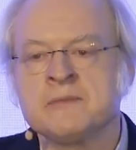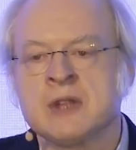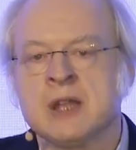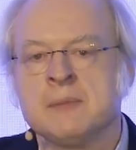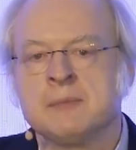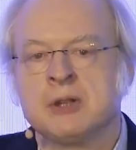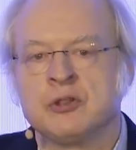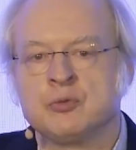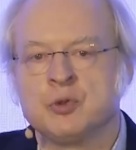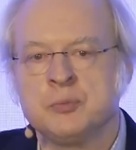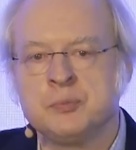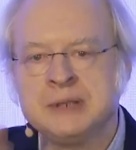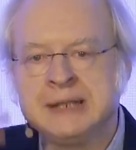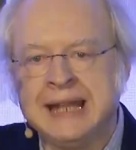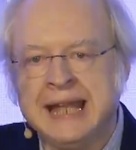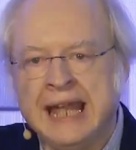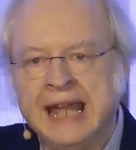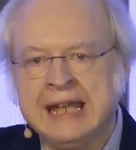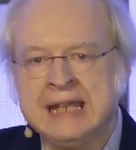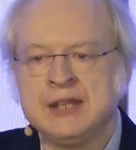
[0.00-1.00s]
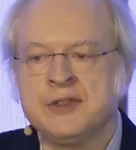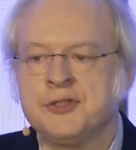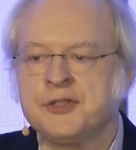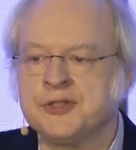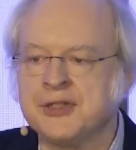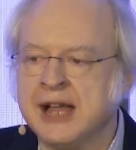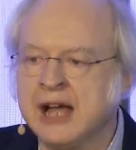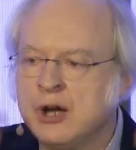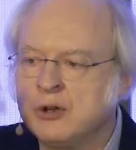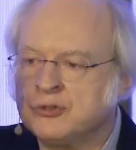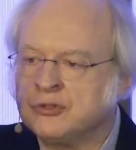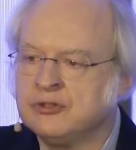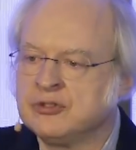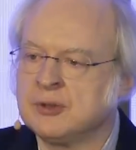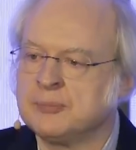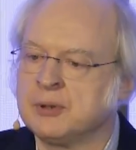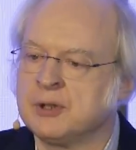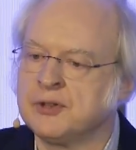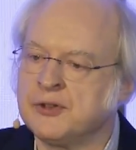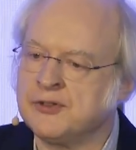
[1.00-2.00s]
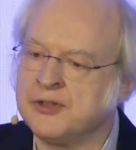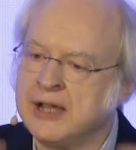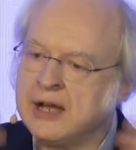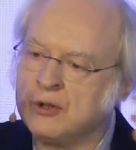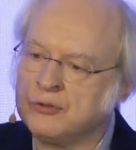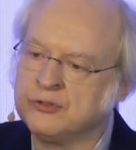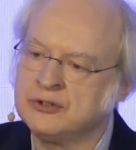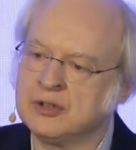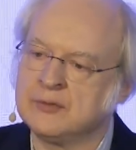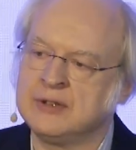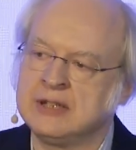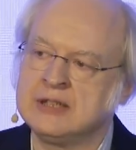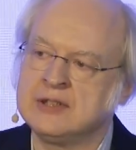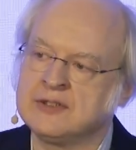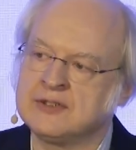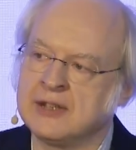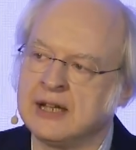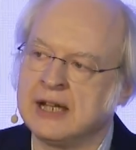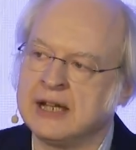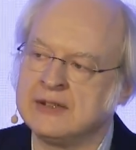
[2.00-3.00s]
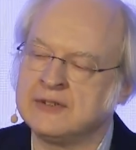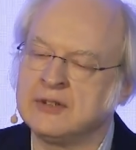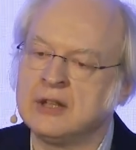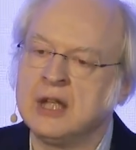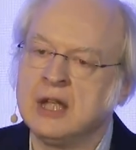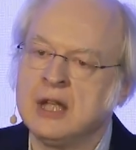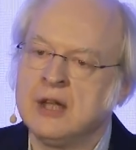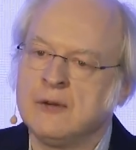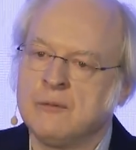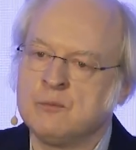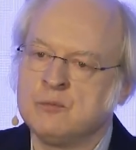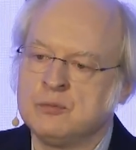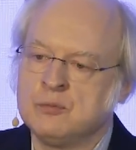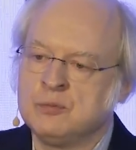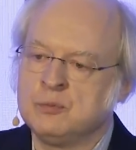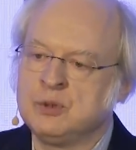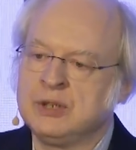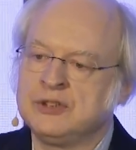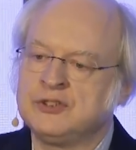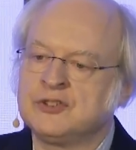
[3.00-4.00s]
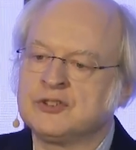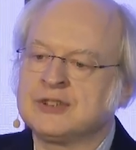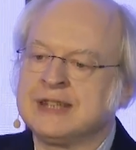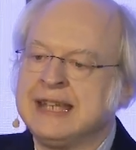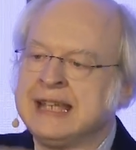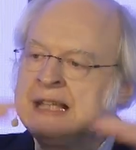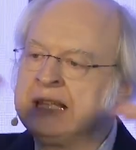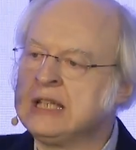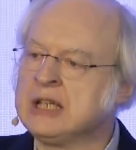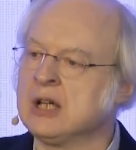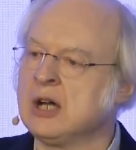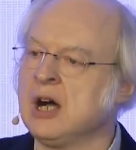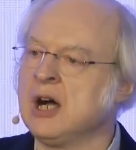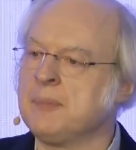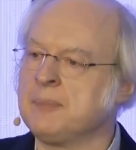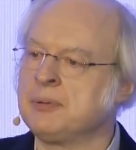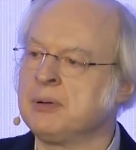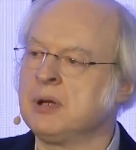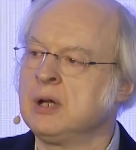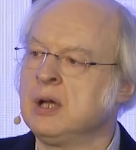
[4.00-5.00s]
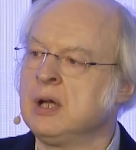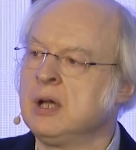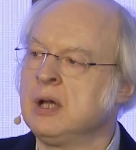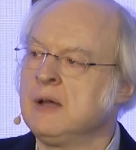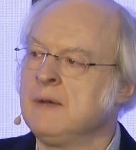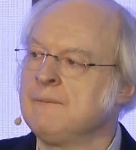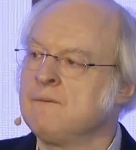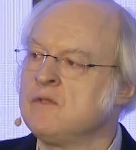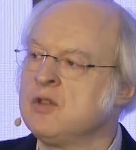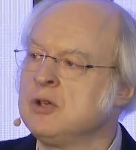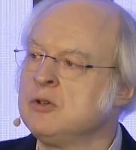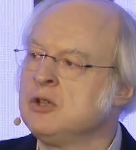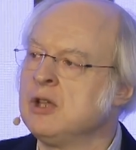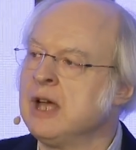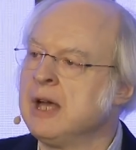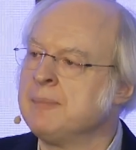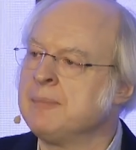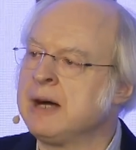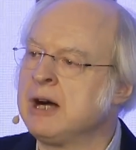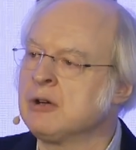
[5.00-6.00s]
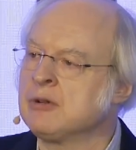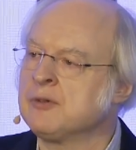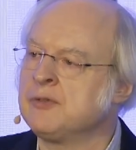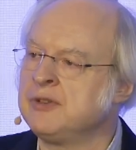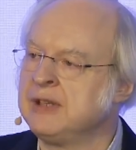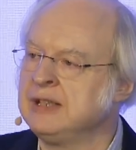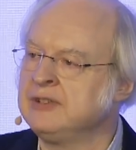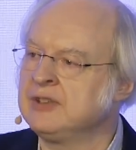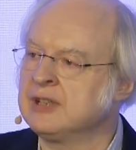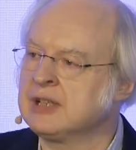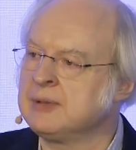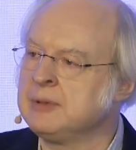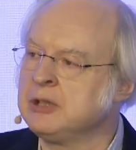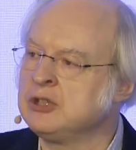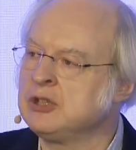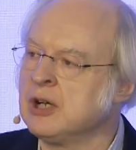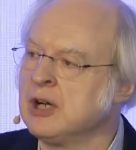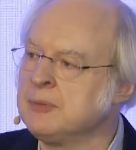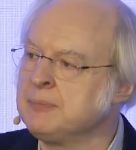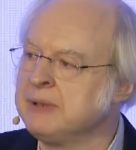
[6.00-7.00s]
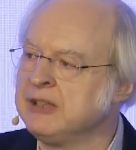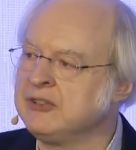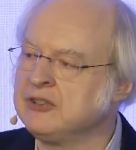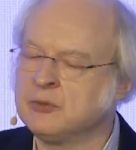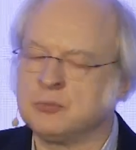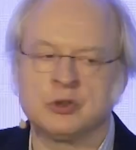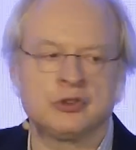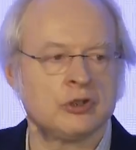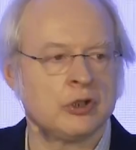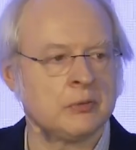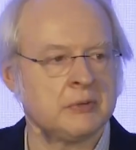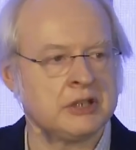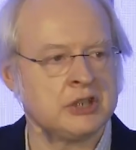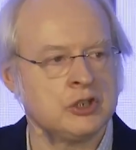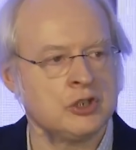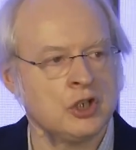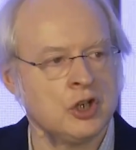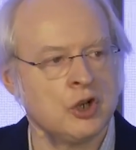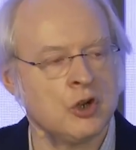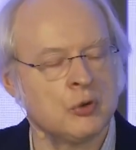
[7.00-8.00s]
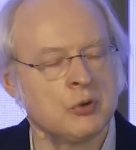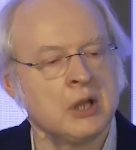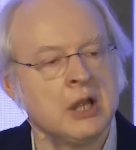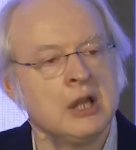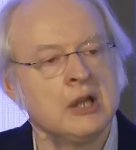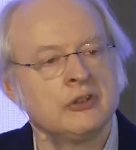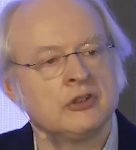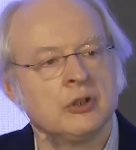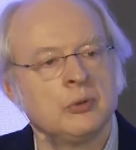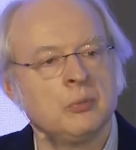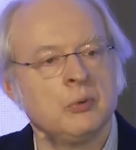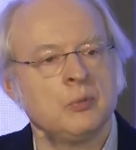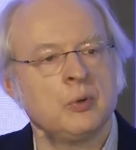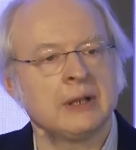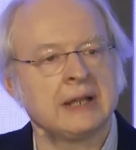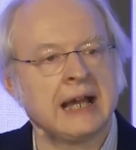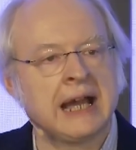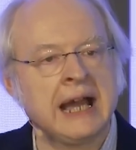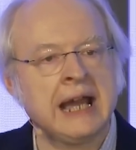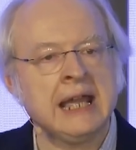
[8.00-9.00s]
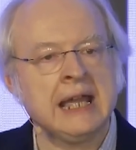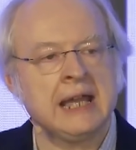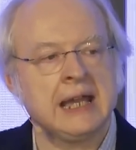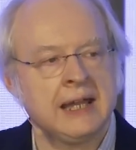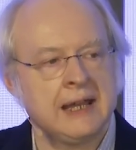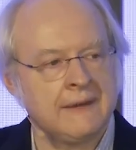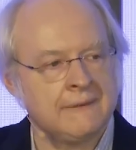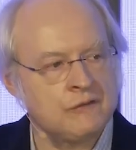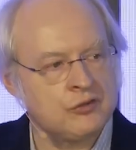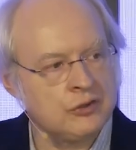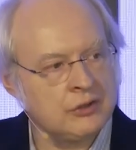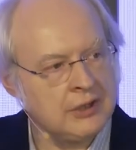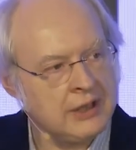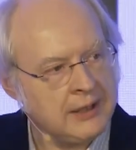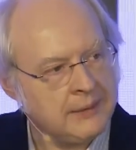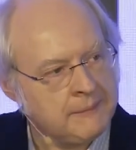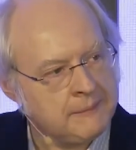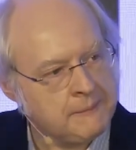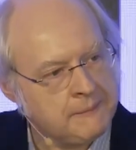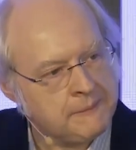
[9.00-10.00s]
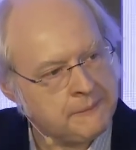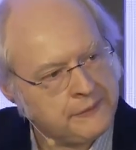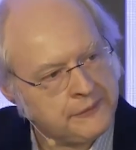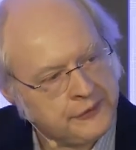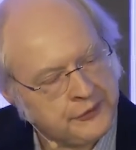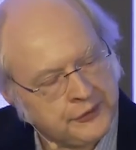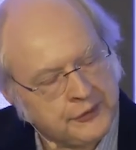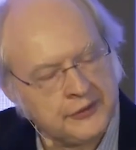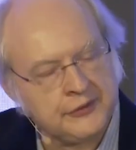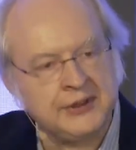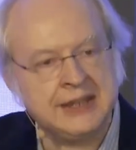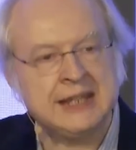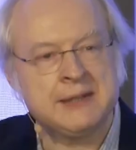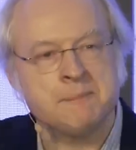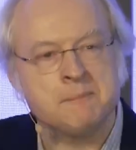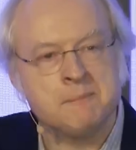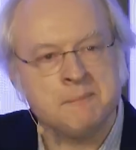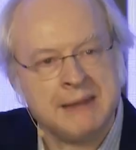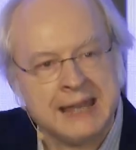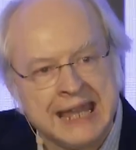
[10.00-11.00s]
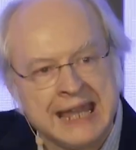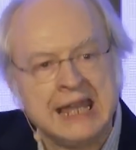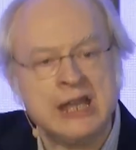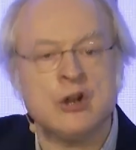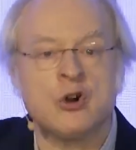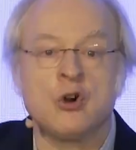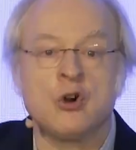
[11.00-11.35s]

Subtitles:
But as we've been adding thousands upon thousands of insights, we're scaling up the amount of things that can be done based on what's already known. So what I think may